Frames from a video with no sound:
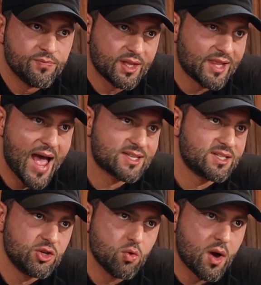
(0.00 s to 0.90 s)
the last
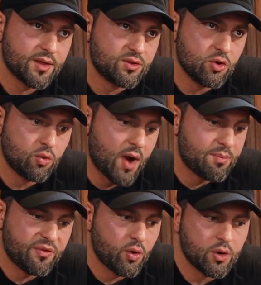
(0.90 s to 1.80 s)
thing you want to do
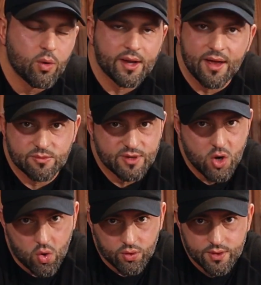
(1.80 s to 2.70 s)
right before you work out is be
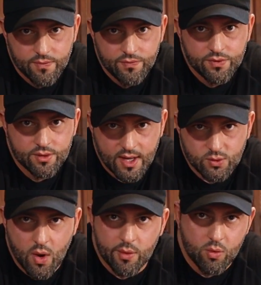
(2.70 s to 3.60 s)
cold. Right.
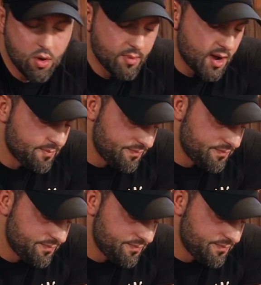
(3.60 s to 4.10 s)
That's why we warm up.